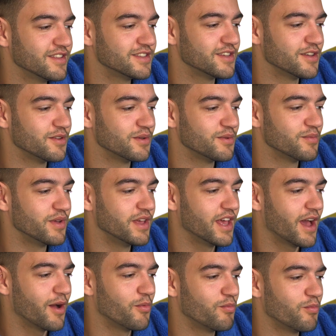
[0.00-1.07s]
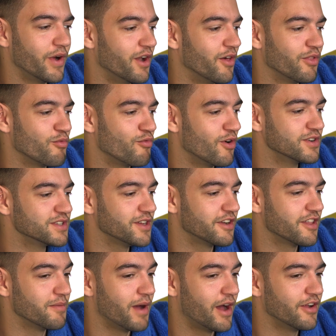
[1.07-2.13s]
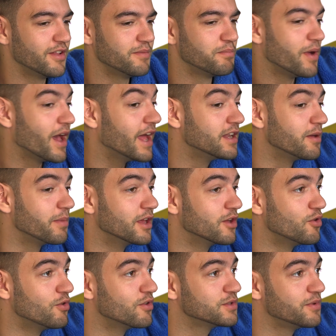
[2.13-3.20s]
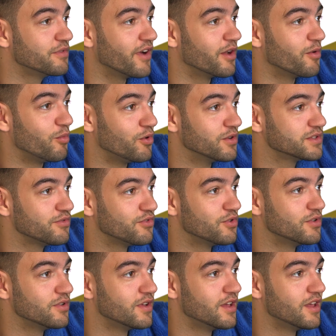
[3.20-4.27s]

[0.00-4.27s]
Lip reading: so we went on the wrong side of the mountain, but it ended up being cool because we found a waterfall,